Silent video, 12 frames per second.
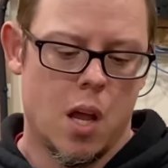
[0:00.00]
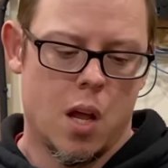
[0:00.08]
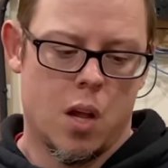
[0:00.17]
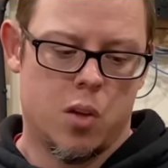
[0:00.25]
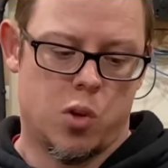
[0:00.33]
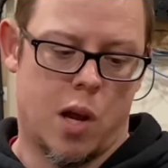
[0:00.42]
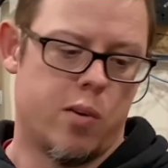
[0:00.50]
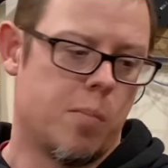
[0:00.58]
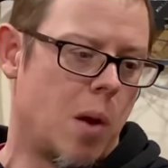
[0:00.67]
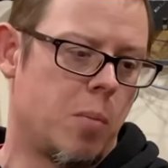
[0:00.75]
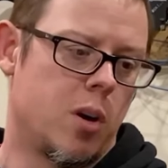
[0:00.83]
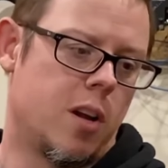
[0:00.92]
try to
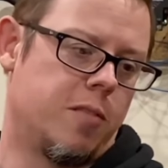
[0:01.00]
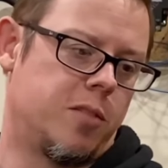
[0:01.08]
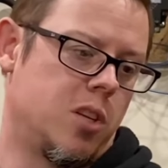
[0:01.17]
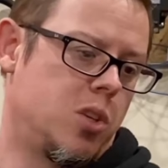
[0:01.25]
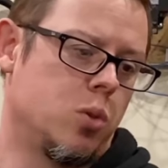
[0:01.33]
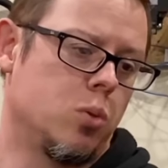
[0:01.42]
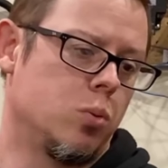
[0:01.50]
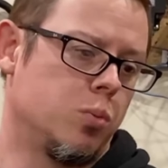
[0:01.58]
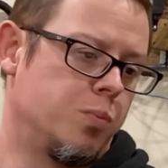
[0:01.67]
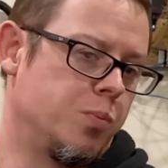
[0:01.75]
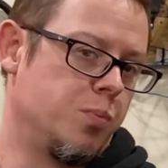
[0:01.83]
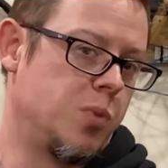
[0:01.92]
remember did you
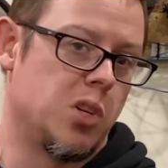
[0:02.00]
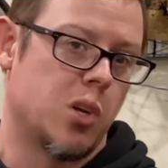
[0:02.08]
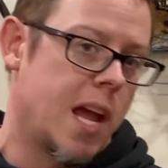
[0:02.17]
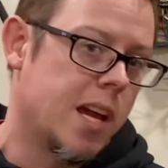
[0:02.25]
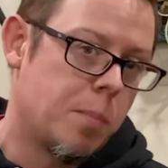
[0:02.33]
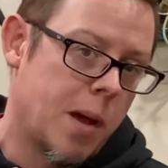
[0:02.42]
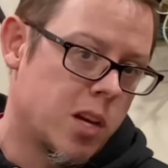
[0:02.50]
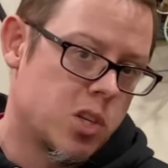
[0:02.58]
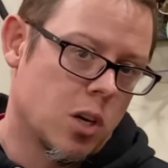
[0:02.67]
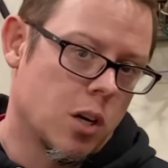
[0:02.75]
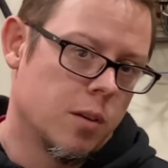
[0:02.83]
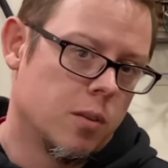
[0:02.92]
hang a
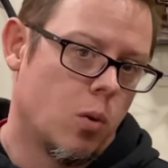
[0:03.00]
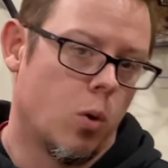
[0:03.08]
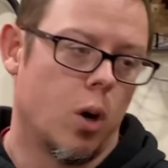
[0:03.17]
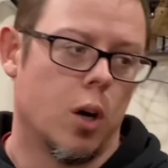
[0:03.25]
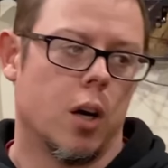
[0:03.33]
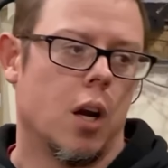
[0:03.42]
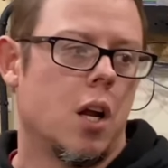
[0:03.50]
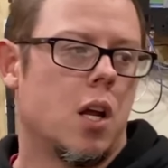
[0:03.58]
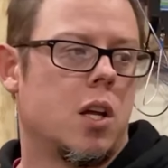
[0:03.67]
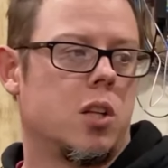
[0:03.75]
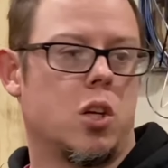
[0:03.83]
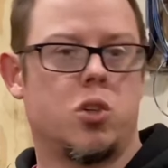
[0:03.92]
picture, or
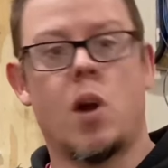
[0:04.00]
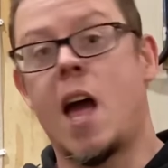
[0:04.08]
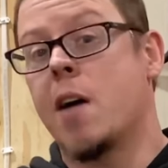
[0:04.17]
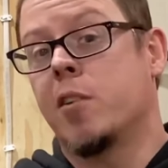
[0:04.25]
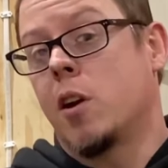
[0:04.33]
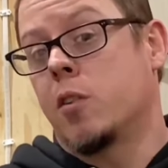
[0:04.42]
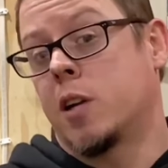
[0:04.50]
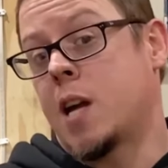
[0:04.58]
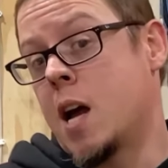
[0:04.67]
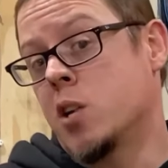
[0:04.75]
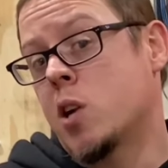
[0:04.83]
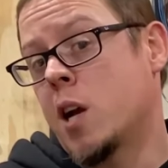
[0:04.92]
did you have another
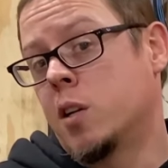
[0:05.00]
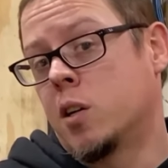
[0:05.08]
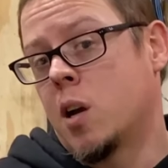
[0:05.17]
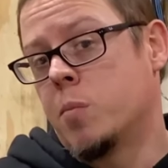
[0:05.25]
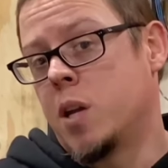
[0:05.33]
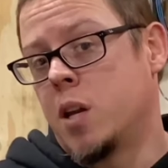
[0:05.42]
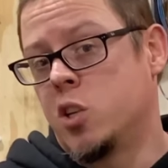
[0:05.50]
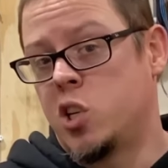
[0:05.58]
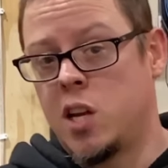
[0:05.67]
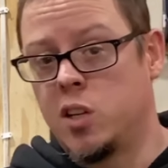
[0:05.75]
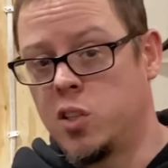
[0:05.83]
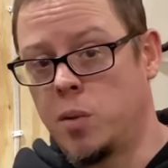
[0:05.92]
contractor come in and
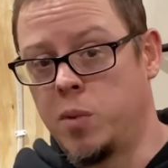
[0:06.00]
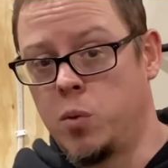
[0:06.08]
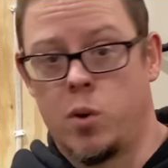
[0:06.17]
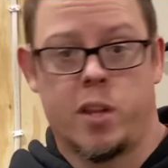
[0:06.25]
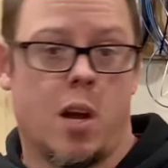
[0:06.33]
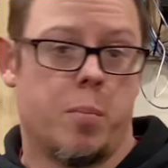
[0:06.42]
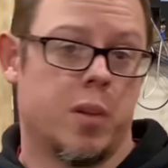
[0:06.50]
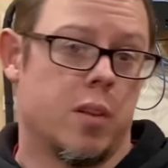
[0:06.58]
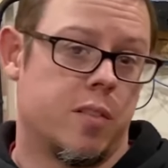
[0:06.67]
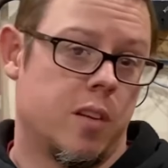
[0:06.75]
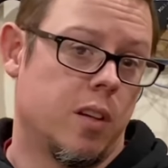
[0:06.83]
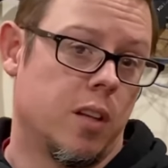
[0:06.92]
change something? Were they the
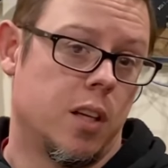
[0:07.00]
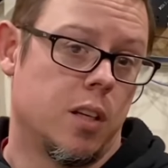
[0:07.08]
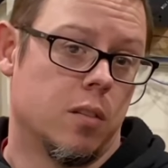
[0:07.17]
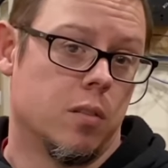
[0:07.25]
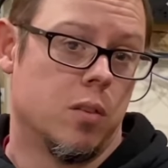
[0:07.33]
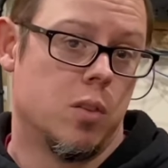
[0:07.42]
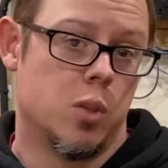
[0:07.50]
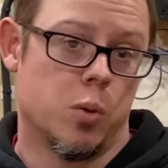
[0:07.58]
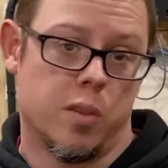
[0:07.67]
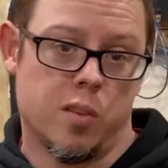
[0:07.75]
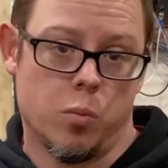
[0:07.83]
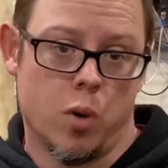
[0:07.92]
ceiling
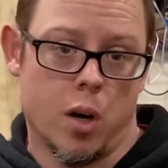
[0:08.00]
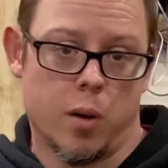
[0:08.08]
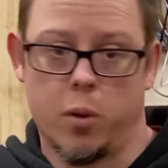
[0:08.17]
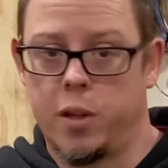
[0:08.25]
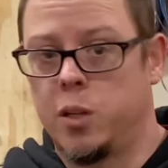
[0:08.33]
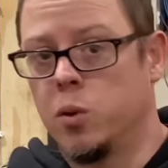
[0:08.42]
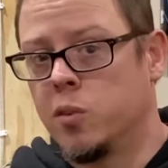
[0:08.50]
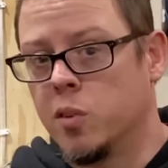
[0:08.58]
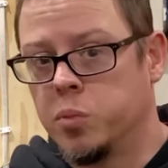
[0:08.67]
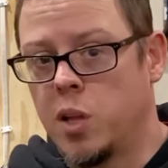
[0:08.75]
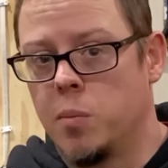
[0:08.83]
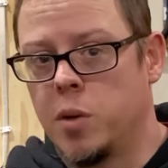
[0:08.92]
doing some work? Were they doing some
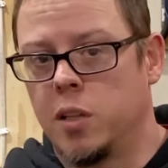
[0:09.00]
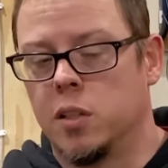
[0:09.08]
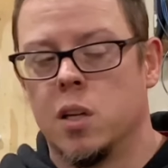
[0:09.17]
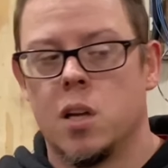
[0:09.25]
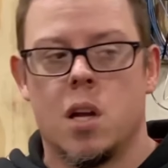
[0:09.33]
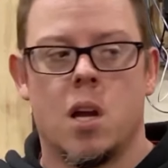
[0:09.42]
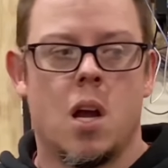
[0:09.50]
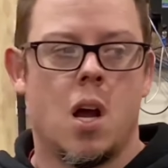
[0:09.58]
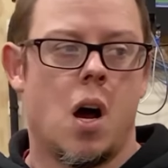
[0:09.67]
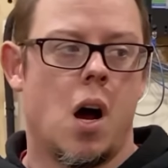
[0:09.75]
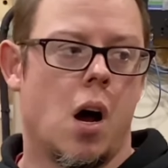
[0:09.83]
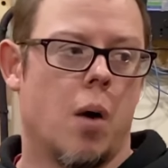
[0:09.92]
plumbing?
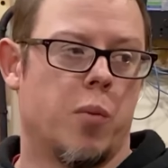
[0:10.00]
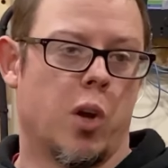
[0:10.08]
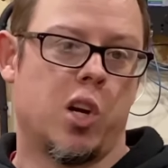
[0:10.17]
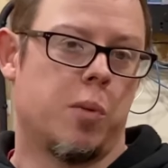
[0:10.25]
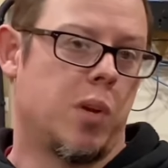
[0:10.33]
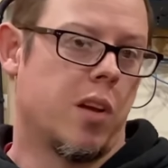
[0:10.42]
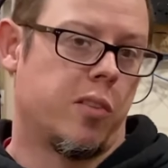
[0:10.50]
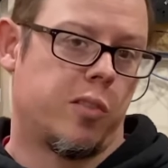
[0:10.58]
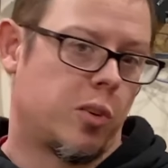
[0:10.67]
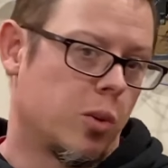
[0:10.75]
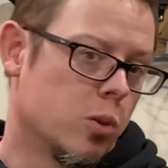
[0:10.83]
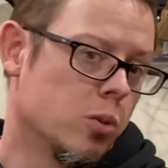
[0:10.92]
There could be a
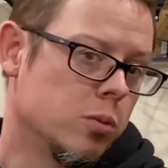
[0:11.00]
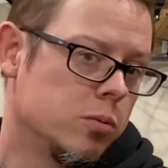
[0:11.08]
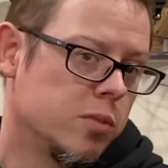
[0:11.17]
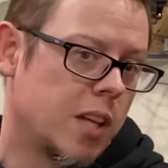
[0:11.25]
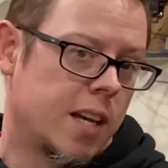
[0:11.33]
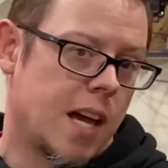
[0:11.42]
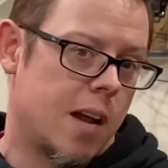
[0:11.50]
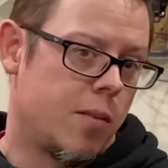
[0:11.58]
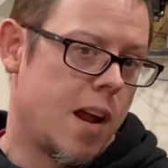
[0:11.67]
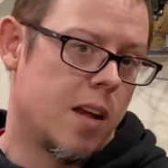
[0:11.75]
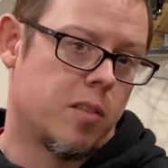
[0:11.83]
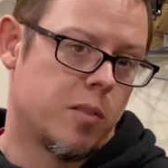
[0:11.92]
screw that got
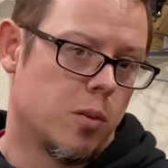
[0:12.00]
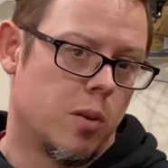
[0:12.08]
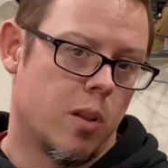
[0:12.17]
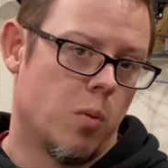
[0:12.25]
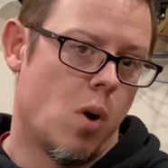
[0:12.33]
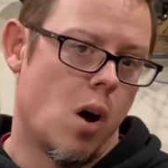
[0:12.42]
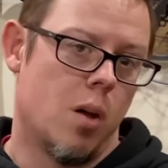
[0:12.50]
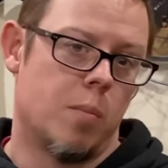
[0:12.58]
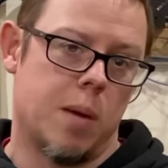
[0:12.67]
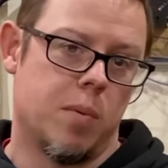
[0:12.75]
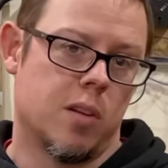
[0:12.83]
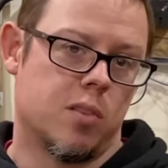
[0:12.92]
ran through into the wall, and
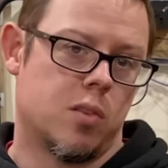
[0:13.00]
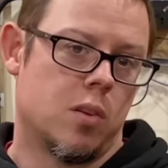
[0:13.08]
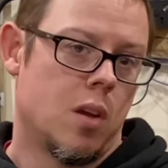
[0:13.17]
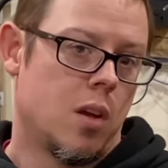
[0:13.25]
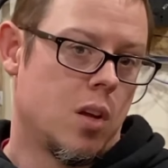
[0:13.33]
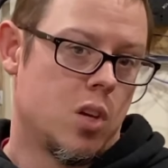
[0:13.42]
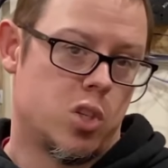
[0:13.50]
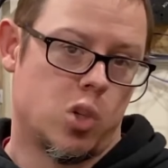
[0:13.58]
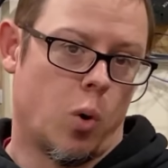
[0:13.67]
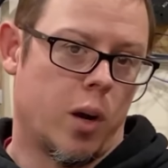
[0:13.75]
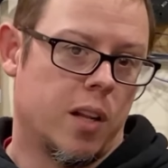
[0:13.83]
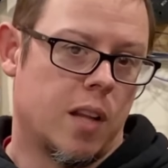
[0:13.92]
maybe it's
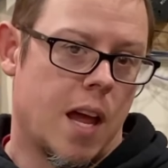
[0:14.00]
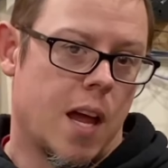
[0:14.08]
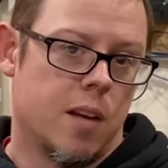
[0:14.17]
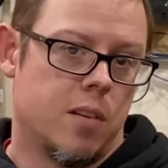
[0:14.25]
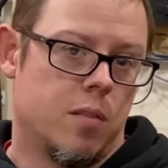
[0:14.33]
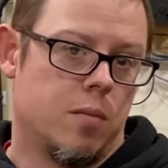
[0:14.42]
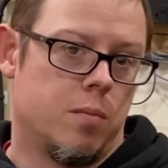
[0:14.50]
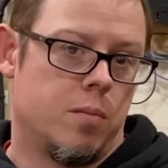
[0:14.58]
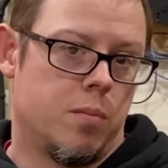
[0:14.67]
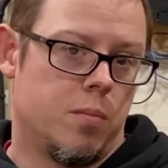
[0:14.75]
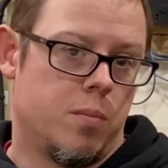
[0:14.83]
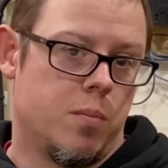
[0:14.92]
shorting that
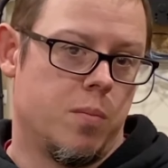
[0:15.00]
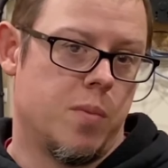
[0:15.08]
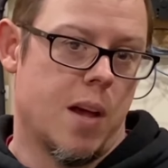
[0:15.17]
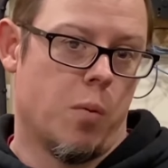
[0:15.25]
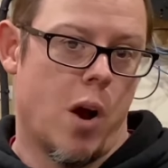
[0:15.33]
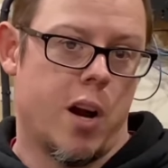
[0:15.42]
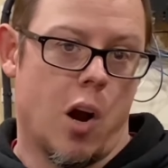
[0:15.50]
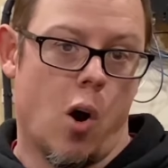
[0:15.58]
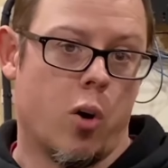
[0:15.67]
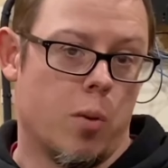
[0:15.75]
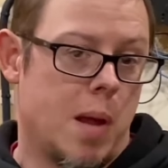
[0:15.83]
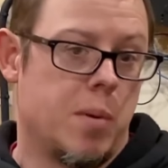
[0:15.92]
wire
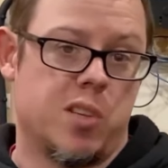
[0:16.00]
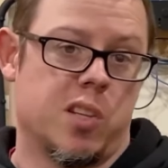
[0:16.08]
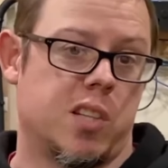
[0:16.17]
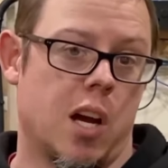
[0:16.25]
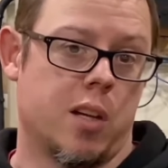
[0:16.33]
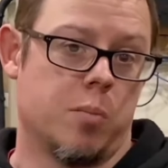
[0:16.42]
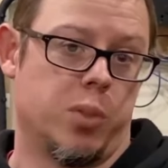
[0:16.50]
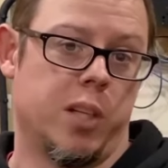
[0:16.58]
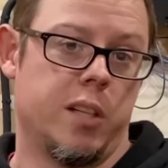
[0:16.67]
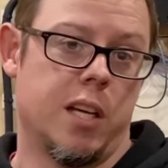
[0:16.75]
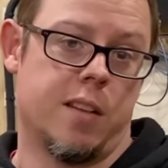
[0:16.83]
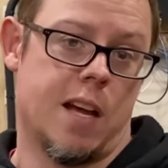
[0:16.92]
out, or maybe it's just cut
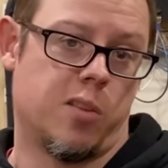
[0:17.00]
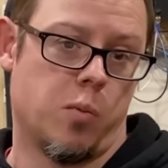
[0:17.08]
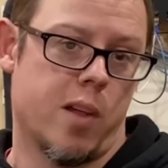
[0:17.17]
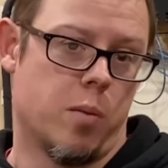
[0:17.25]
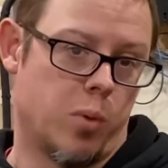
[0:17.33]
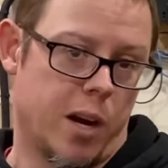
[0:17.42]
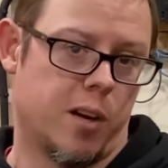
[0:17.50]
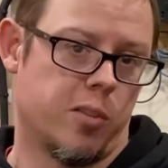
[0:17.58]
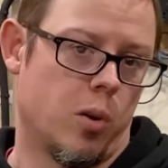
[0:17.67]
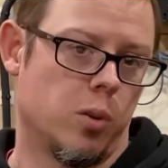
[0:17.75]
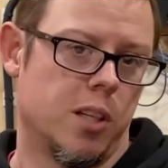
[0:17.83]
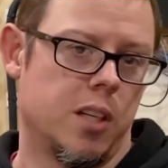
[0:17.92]
completely and that's why the breaker's
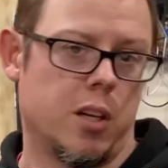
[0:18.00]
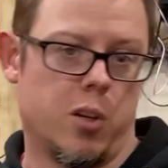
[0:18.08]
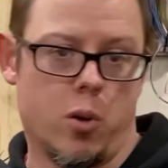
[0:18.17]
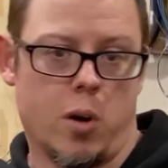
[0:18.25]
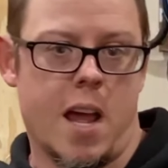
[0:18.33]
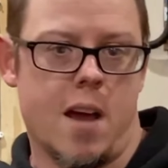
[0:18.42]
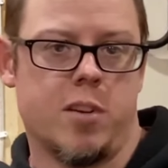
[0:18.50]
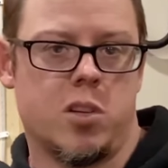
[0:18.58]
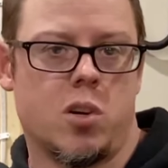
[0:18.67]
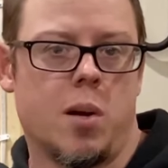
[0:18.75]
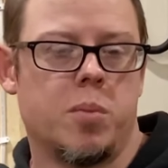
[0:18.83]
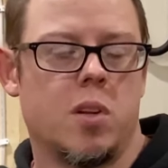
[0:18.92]
holding and you don't have it
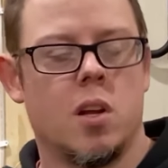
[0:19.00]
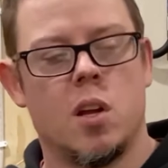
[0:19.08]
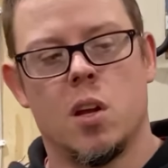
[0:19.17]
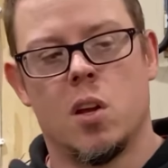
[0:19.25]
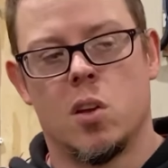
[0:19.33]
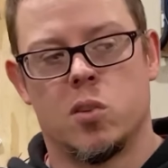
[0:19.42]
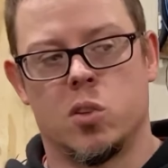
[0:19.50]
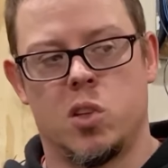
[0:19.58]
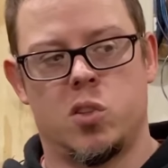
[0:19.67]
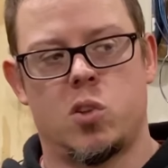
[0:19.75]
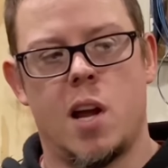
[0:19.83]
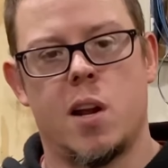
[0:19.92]
tripped. So
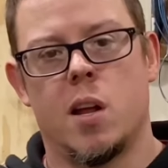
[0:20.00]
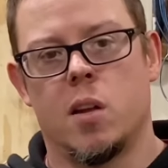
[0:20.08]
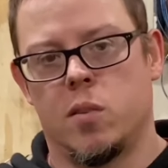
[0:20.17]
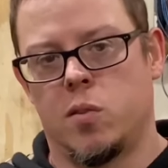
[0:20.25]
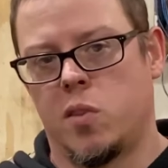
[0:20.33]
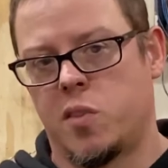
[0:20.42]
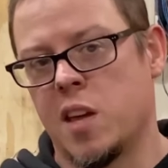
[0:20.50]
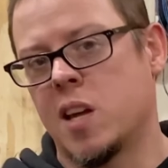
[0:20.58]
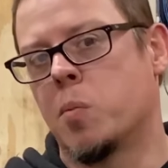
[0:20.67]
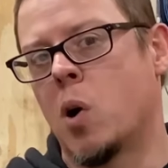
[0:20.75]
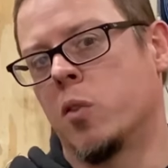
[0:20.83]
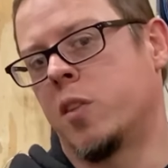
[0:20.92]
just try to think
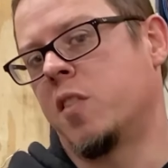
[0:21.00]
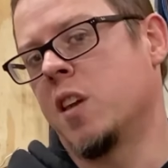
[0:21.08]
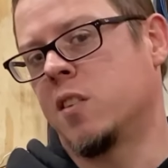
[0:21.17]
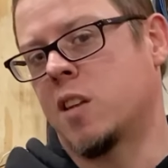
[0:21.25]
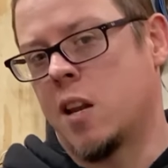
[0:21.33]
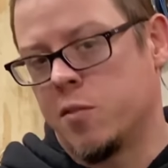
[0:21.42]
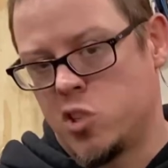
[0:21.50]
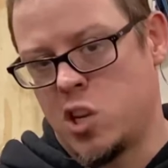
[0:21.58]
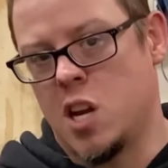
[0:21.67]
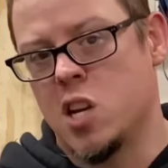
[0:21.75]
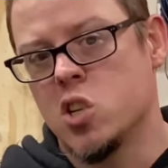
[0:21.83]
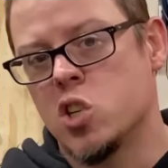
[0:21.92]
about the things that have
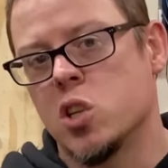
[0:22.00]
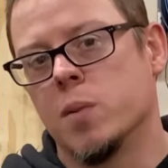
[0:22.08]
changed,